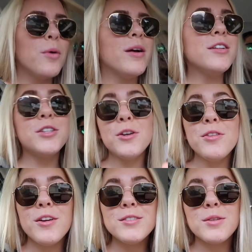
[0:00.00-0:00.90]
We're
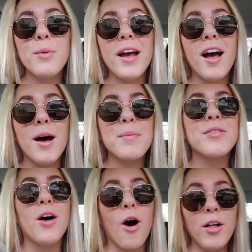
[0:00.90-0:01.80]
2/3 the way
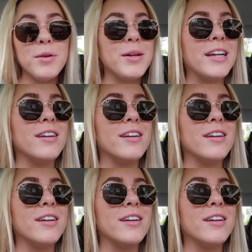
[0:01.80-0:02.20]
up the Hollywood